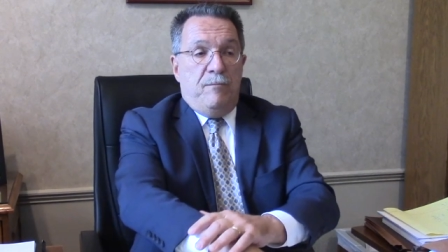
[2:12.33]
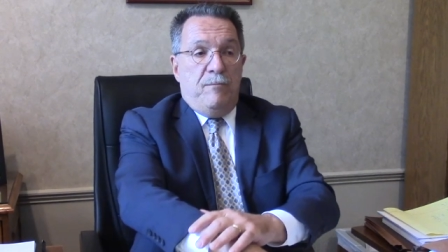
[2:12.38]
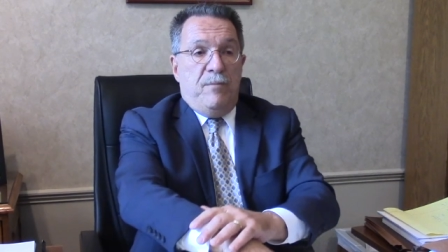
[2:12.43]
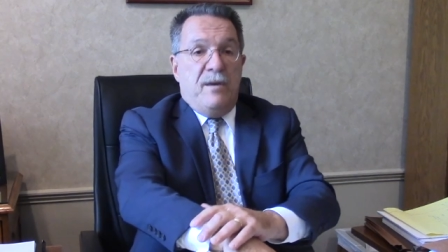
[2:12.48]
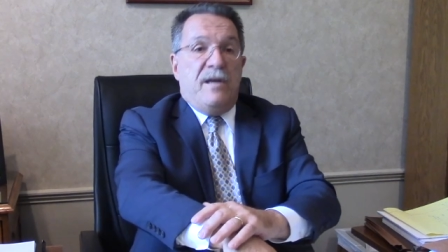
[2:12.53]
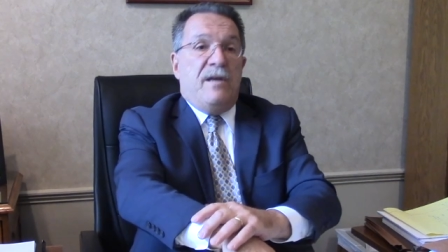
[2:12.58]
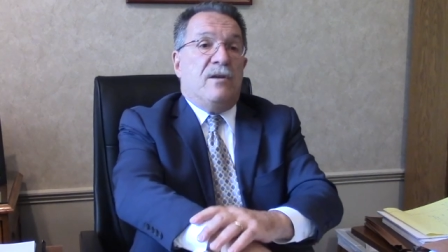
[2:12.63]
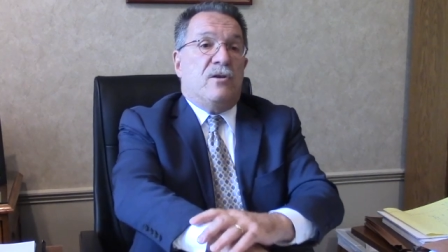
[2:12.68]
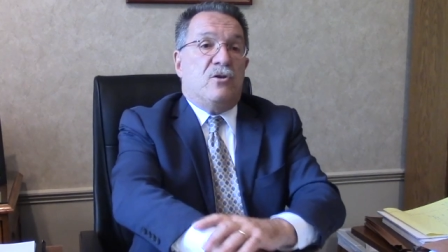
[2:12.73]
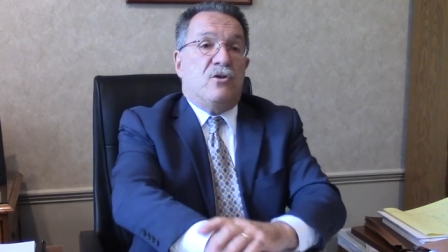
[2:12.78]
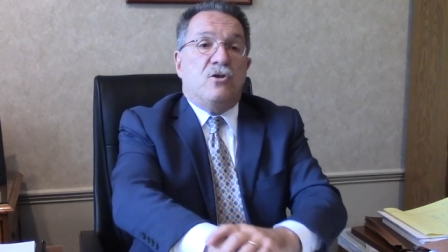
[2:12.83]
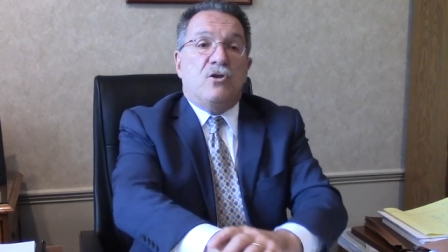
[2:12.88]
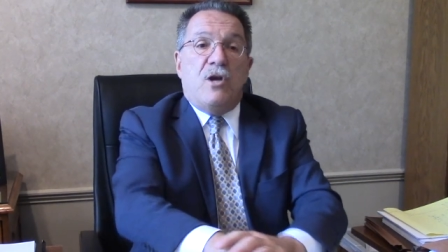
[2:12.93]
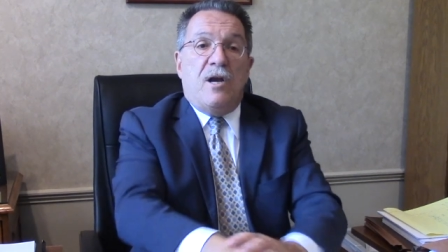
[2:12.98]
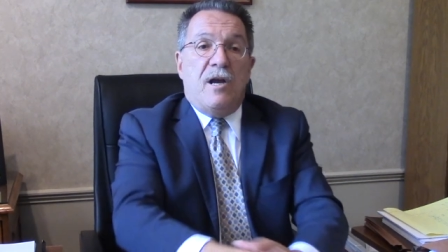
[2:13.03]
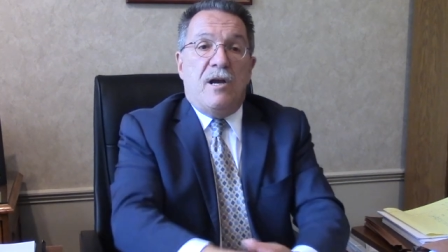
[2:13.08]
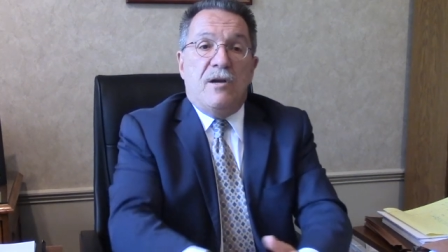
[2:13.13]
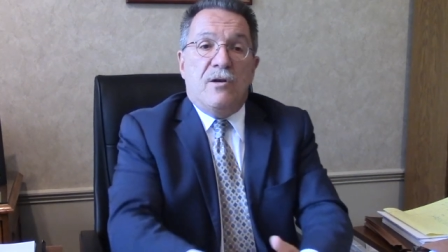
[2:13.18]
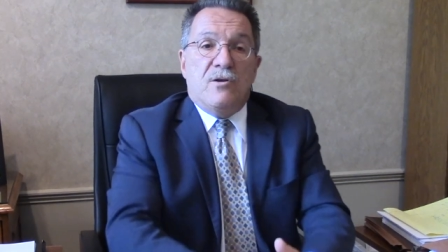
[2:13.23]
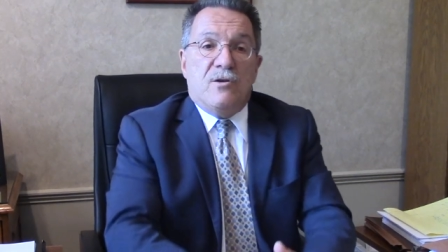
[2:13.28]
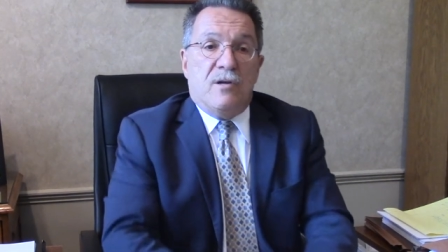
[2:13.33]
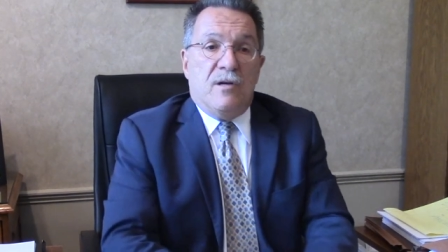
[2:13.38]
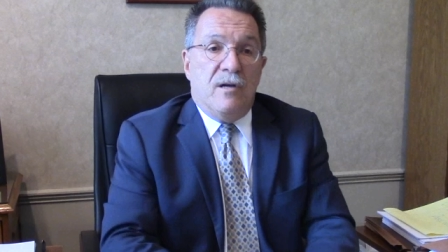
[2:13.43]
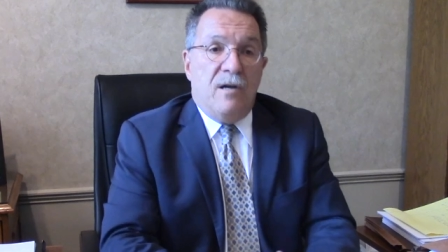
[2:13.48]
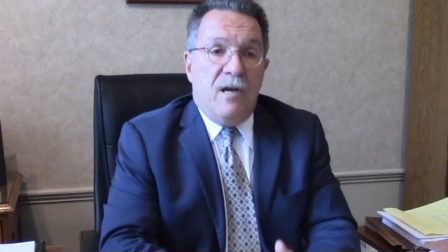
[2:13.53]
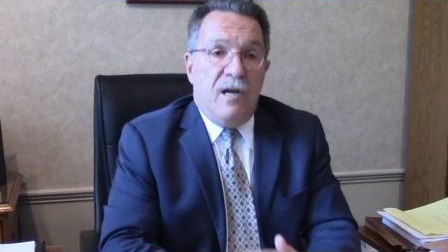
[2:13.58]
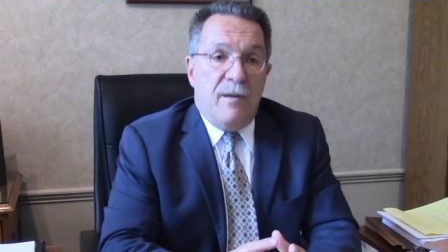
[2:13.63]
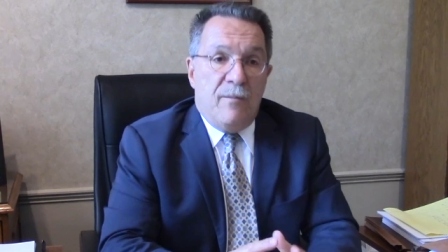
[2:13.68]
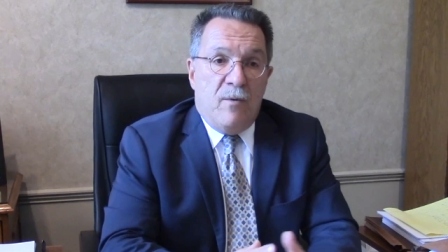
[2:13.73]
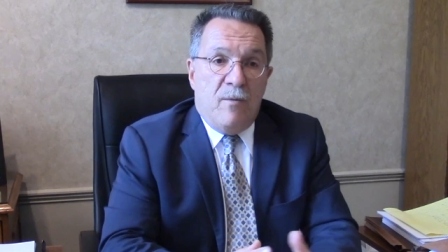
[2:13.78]
biggest change
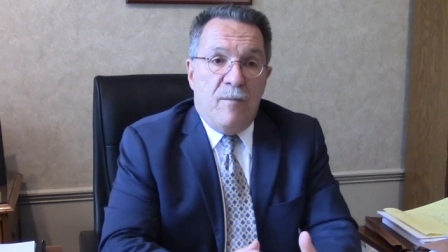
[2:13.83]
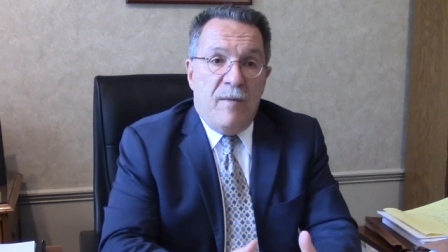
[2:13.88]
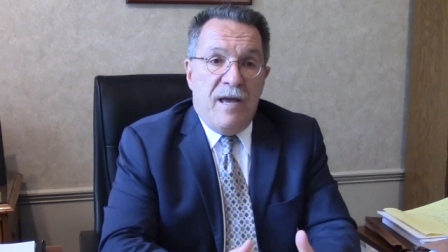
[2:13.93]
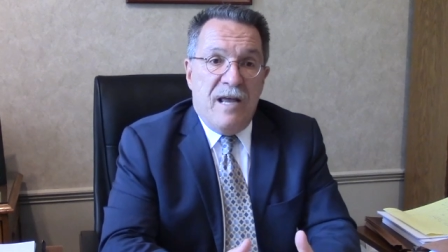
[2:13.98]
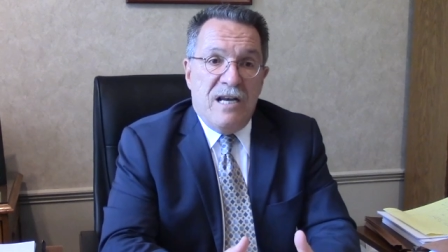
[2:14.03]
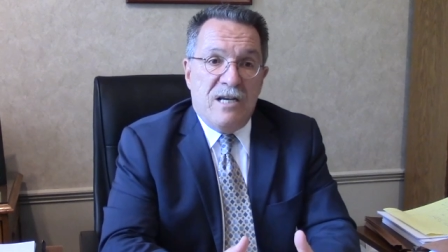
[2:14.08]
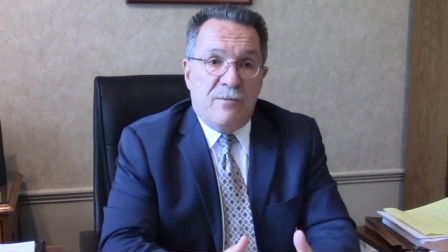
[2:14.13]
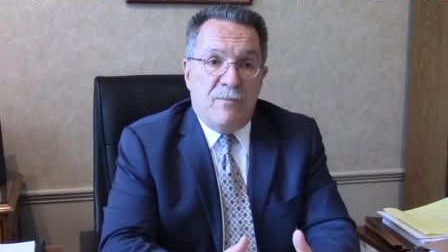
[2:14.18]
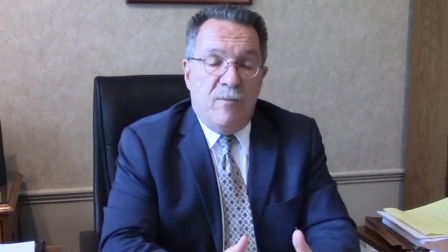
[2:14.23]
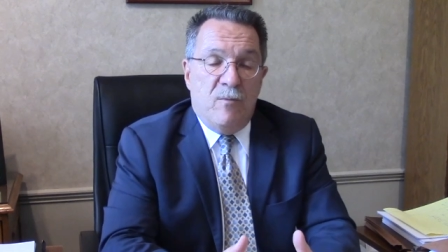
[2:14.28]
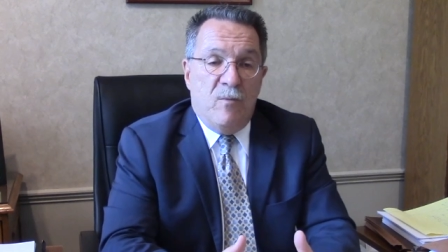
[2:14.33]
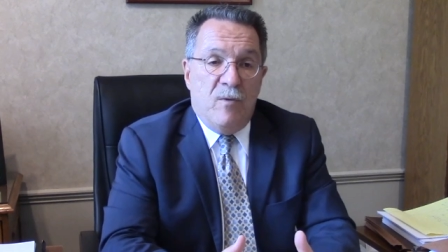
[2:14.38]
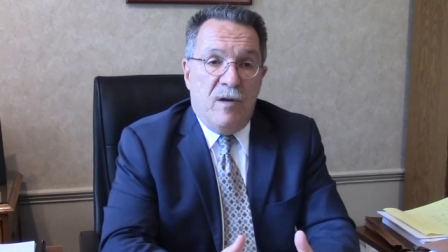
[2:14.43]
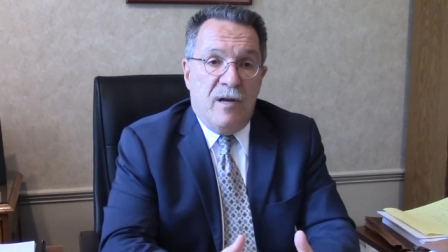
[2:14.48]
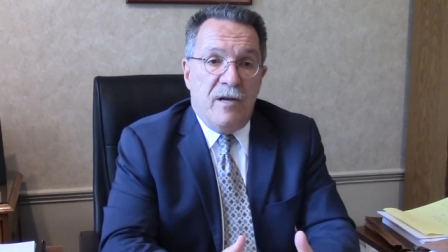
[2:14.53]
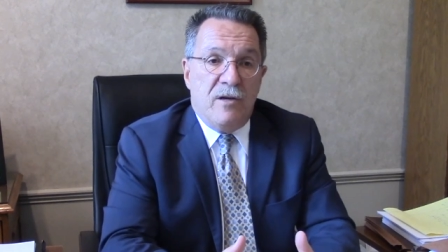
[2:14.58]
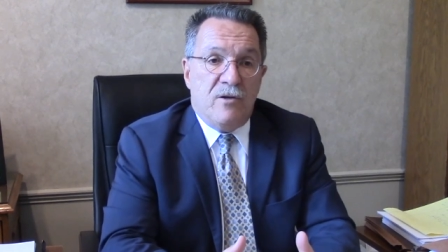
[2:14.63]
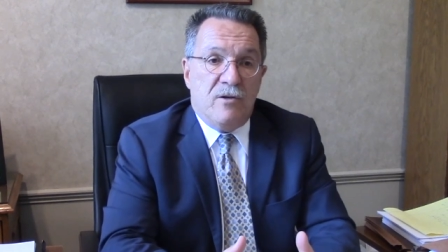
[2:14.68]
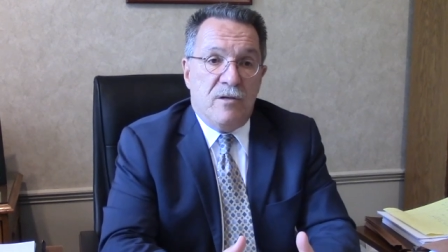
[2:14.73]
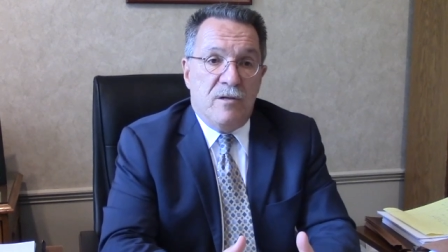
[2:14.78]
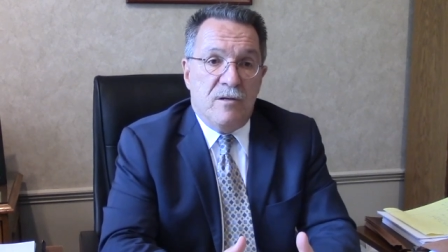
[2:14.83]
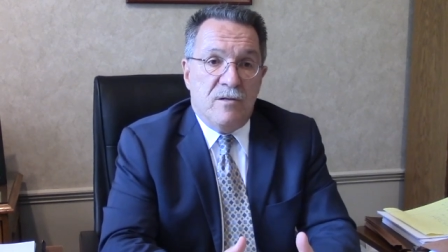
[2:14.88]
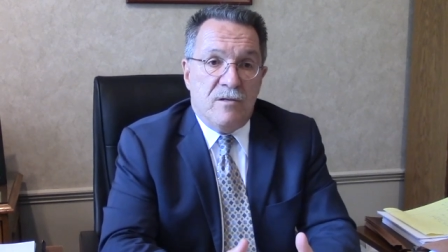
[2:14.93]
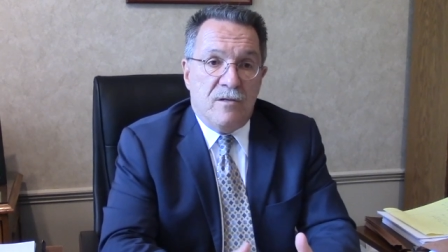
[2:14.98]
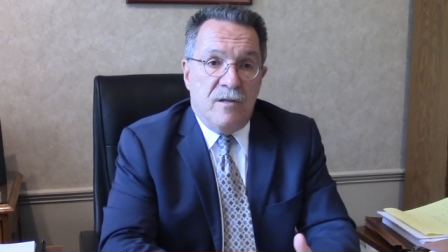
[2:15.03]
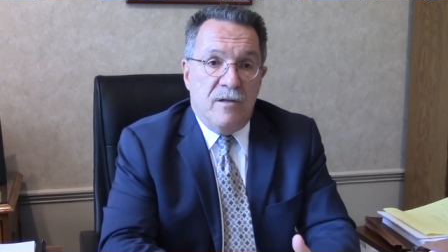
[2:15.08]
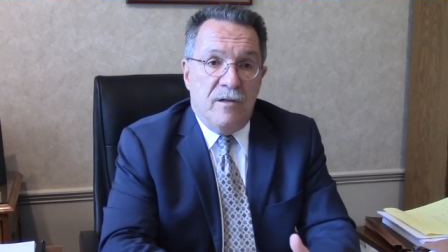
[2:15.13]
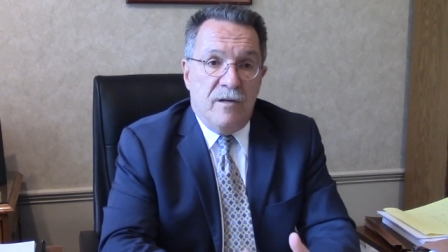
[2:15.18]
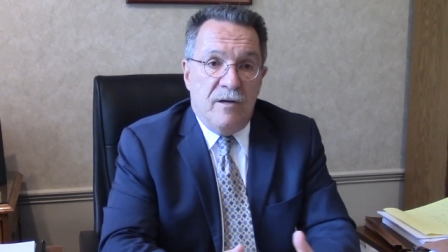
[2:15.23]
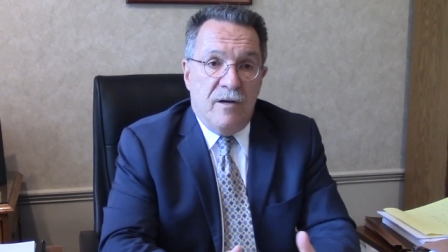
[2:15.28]
in labor management relations in the